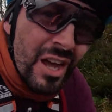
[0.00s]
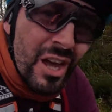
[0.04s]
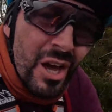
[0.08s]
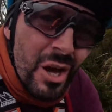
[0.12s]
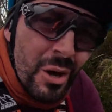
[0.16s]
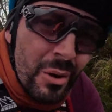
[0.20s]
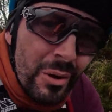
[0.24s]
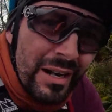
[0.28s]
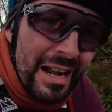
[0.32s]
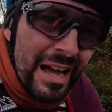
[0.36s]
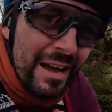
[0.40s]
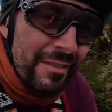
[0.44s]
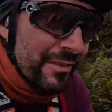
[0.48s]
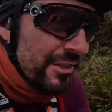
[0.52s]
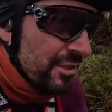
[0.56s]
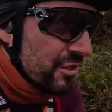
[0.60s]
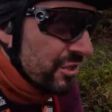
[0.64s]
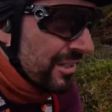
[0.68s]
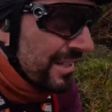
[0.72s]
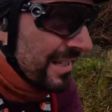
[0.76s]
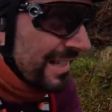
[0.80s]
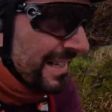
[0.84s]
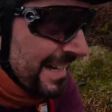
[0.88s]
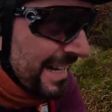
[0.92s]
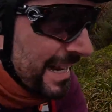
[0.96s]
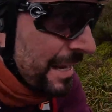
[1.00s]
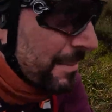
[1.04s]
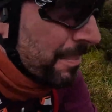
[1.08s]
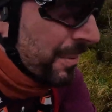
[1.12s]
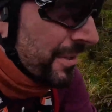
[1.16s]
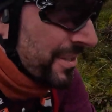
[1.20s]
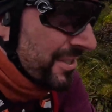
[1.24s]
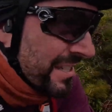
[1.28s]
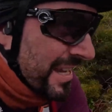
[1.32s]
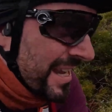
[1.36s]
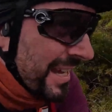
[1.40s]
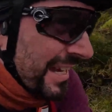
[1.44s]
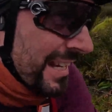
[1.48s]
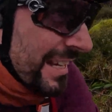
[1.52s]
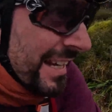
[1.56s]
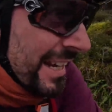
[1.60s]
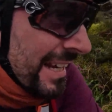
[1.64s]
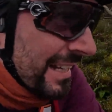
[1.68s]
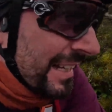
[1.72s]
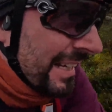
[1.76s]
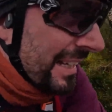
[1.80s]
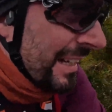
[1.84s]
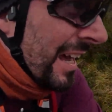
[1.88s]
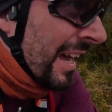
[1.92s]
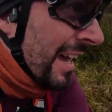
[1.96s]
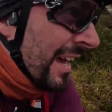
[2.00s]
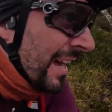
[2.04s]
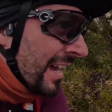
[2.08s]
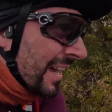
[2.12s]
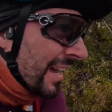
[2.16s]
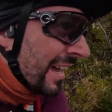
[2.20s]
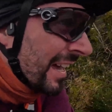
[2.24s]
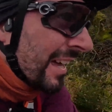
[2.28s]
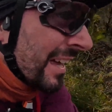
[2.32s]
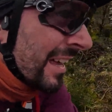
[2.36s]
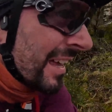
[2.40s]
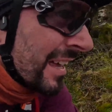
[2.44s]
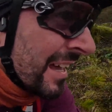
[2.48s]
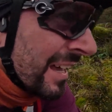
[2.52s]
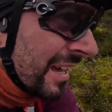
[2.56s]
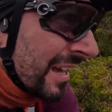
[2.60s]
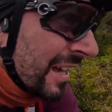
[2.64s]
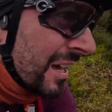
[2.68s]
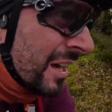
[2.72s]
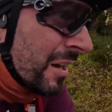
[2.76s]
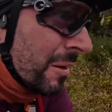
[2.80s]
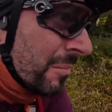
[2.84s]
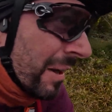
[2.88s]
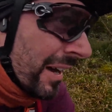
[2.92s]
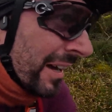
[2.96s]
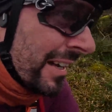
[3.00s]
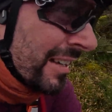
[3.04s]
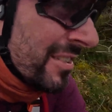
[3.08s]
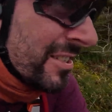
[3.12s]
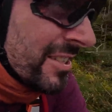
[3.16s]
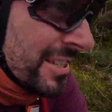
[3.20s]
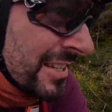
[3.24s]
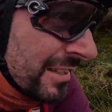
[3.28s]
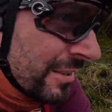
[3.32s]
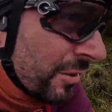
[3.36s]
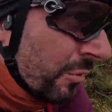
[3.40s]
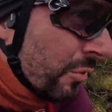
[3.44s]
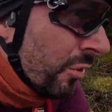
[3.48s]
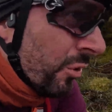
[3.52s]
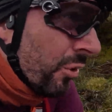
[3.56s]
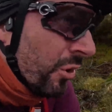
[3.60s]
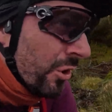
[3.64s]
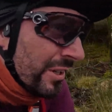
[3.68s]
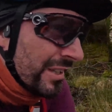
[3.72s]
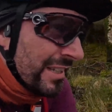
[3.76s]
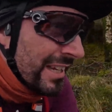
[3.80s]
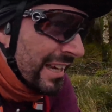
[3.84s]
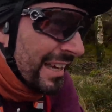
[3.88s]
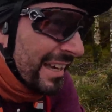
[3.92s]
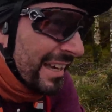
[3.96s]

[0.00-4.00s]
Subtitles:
We're averaging an 8% gradient, but I can see the road